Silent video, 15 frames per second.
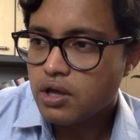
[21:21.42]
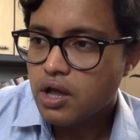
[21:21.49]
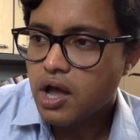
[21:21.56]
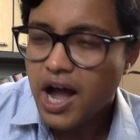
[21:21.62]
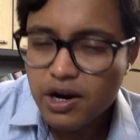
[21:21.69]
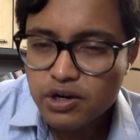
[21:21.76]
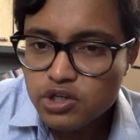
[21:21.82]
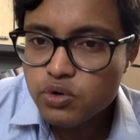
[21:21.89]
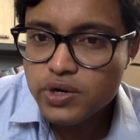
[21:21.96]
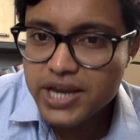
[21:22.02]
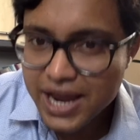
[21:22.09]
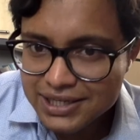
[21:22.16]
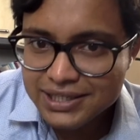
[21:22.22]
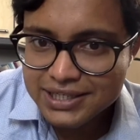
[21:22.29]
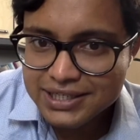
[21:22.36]
how do we
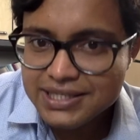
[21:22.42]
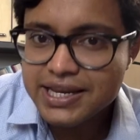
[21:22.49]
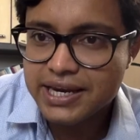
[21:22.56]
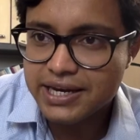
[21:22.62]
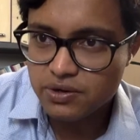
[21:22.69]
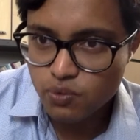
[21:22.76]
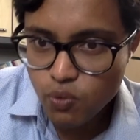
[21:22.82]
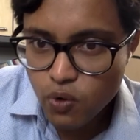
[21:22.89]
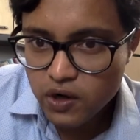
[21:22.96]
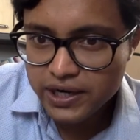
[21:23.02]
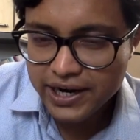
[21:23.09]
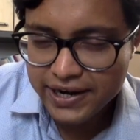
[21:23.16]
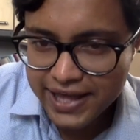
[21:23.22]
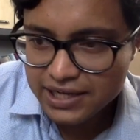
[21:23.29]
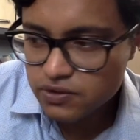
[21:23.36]
understand what
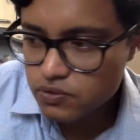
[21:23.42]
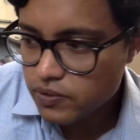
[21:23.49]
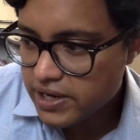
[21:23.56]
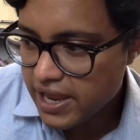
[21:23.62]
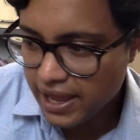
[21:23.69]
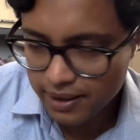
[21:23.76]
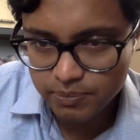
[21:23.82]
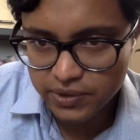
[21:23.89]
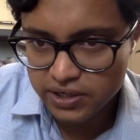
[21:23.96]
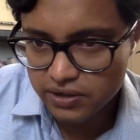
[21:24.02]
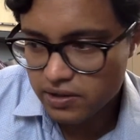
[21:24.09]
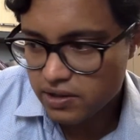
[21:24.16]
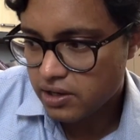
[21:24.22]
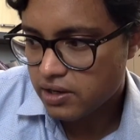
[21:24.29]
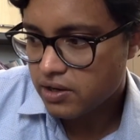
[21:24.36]
had actually happened
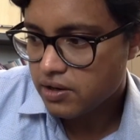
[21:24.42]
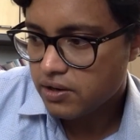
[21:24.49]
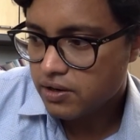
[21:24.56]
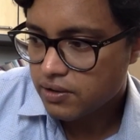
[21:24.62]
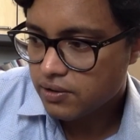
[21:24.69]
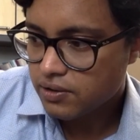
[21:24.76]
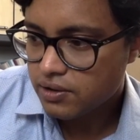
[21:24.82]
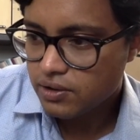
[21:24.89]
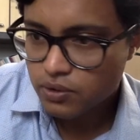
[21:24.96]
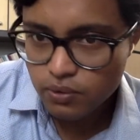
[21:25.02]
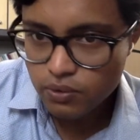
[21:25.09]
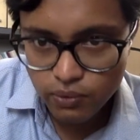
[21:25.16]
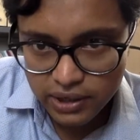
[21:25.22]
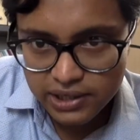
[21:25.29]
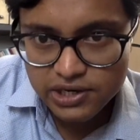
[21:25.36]
there?
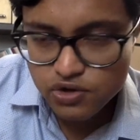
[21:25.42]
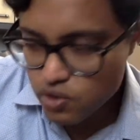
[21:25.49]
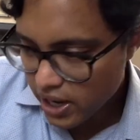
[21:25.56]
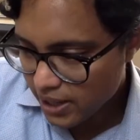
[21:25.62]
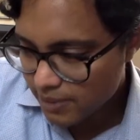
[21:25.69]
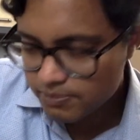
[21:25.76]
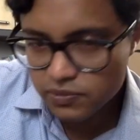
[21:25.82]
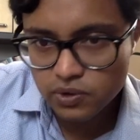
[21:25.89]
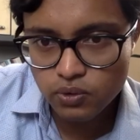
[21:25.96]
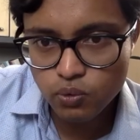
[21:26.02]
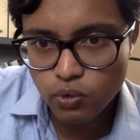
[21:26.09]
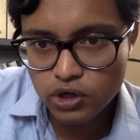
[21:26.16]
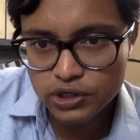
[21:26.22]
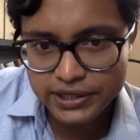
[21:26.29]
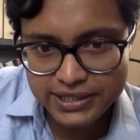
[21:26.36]
Well, you have
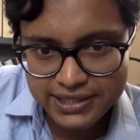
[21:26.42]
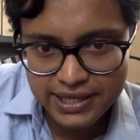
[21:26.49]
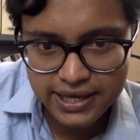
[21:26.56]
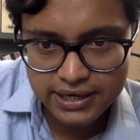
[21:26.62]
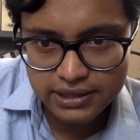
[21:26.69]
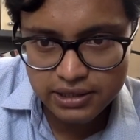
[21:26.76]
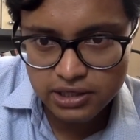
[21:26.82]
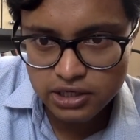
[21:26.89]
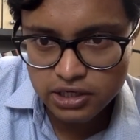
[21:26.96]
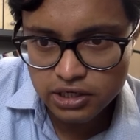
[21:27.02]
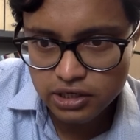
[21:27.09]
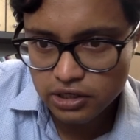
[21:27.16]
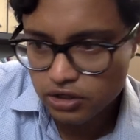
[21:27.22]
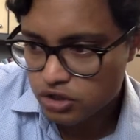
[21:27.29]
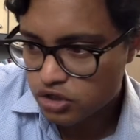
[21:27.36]
what is there in
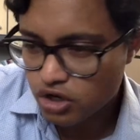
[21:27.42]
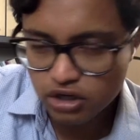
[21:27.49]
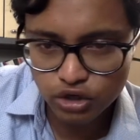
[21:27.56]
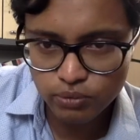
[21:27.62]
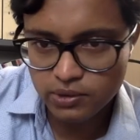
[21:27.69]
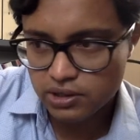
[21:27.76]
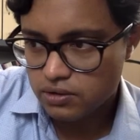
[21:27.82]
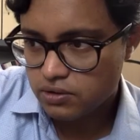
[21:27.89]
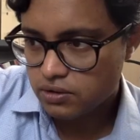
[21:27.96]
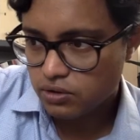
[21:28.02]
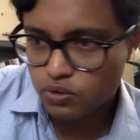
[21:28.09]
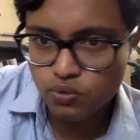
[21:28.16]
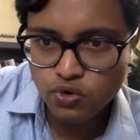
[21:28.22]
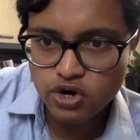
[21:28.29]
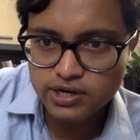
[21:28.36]
the document,
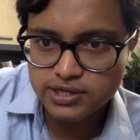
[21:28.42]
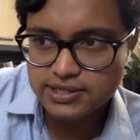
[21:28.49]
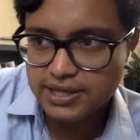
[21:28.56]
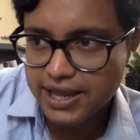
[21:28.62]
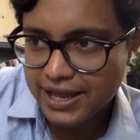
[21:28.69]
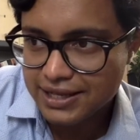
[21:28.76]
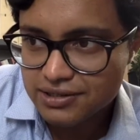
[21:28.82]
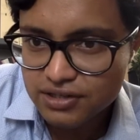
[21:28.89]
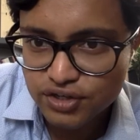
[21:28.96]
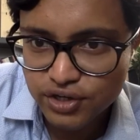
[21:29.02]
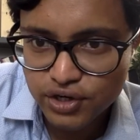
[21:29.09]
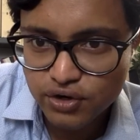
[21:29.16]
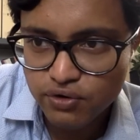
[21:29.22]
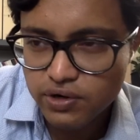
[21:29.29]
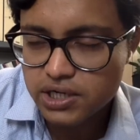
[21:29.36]
the words as
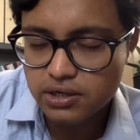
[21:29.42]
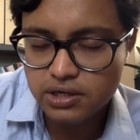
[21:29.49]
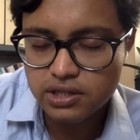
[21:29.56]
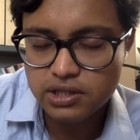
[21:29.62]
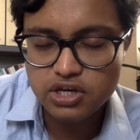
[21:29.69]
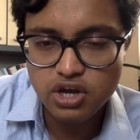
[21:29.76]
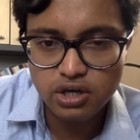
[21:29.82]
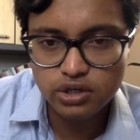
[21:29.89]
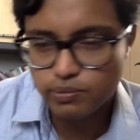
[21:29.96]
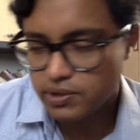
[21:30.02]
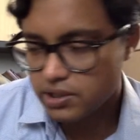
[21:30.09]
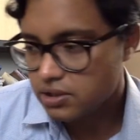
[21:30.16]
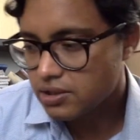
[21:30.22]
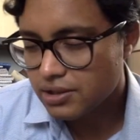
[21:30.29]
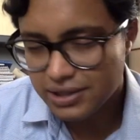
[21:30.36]
written in the
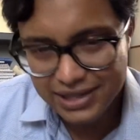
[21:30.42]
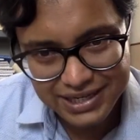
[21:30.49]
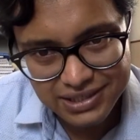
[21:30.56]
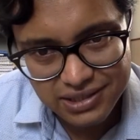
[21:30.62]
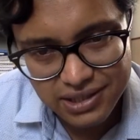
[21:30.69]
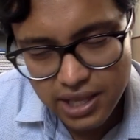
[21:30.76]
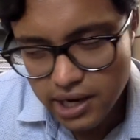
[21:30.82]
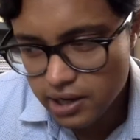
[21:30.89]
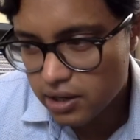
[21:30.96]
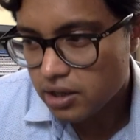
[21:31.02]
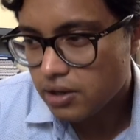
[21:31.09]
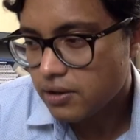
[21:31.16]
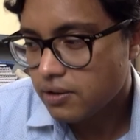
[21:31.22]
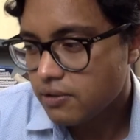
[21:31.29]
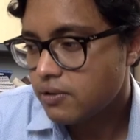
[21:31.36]
document. That's there.
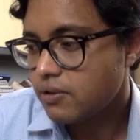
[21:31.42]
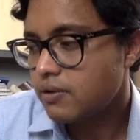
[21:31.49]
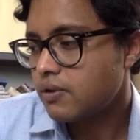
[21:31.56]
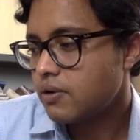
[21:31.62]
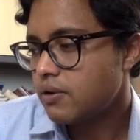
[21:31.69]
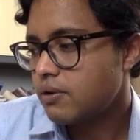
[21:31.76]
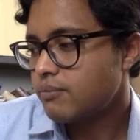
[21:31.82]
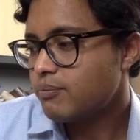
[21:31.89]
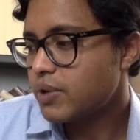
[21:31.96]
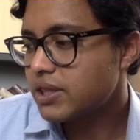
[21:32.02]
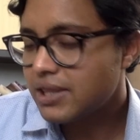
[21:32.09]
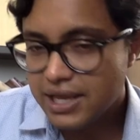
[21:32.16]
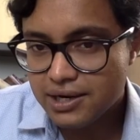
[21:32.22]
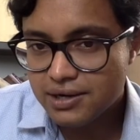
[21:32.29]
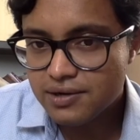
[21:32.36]
But
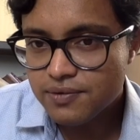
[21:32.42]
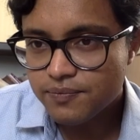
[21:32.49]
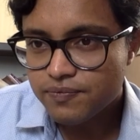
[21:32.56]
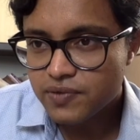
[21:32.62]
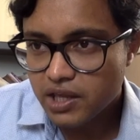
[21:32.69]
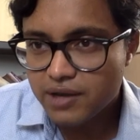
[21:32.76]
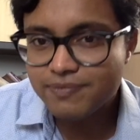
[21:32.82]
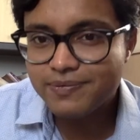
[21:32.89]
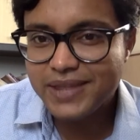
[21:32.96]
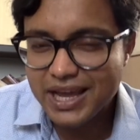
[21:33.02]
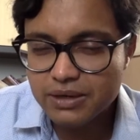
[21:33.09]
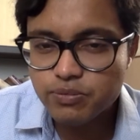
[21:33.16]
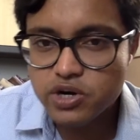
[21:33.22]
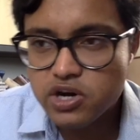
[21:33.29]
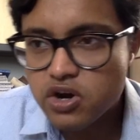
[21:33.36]
then, if
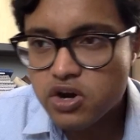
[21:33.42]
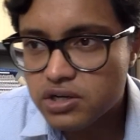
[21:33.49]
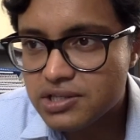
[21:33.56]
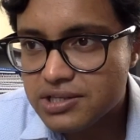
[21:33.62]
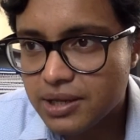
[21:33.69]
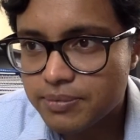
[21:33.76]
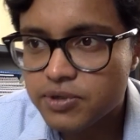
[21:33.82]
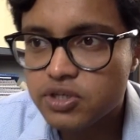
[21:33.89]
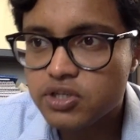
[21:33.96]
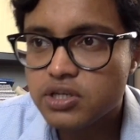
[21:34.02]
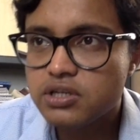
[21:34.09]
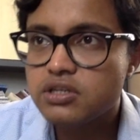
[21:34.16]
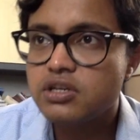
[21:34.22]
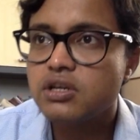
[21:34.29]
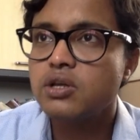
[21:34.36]
that were not
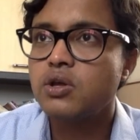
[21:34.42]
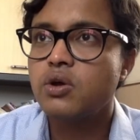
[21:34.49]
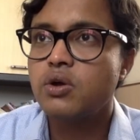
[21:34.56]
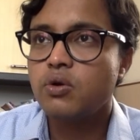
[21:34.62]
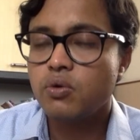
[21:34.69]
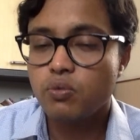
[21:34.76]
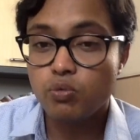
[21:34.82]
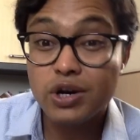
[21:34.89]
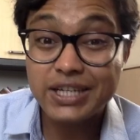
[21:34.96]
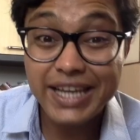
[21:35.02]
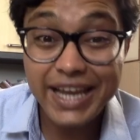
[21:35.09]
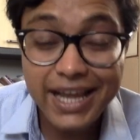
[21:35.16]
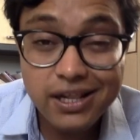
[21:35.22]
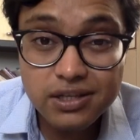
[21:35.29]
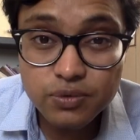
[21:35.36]
sufficient, what
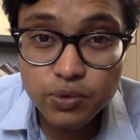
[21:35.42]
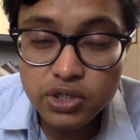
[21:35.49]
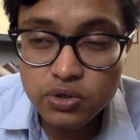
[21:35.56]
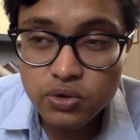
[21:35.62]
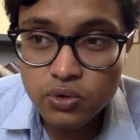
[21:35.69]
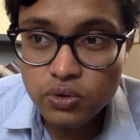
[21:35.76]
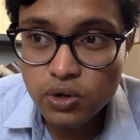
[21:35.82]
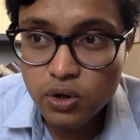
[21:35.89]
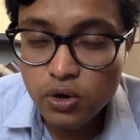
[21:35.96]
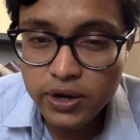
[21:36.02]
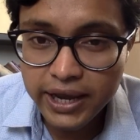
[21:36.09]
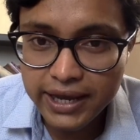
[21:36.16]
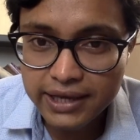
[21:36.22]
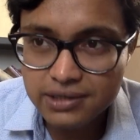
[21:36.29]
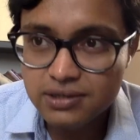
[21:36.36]
else would you look
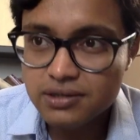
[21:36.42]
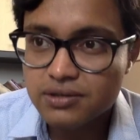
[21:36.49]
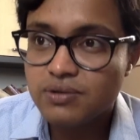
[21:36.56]
at?